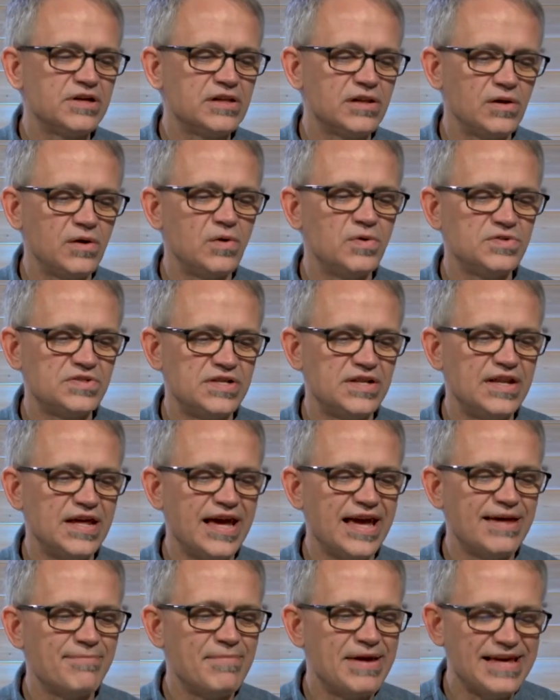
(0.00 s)
close
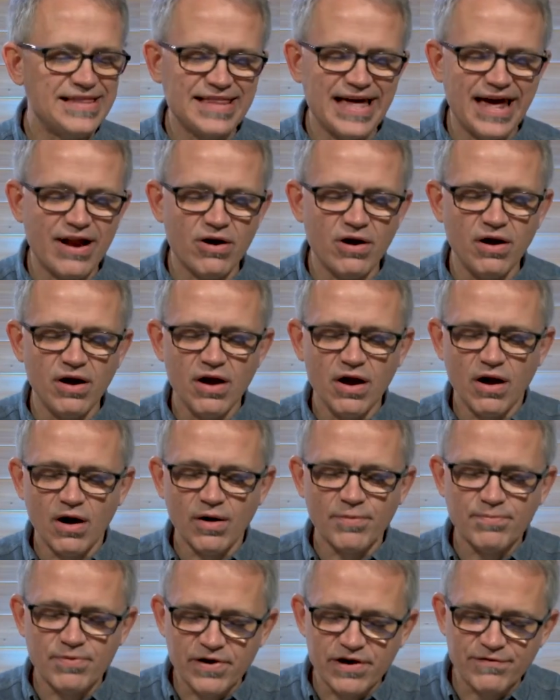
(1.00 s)
today and make that
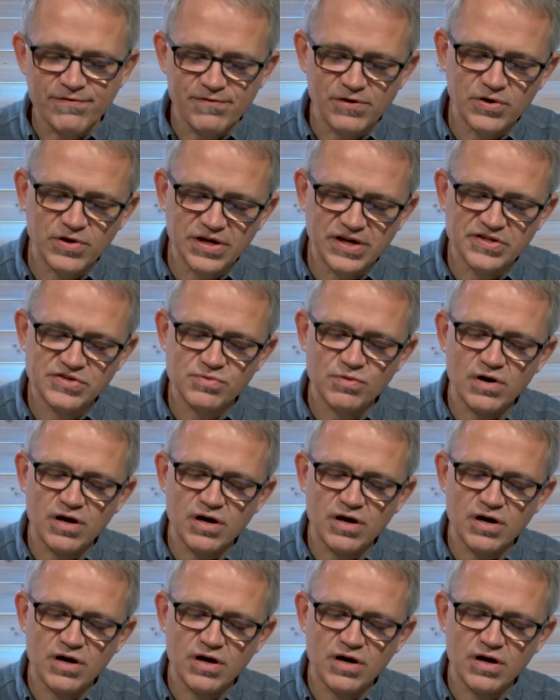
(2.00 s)
our prayer focus.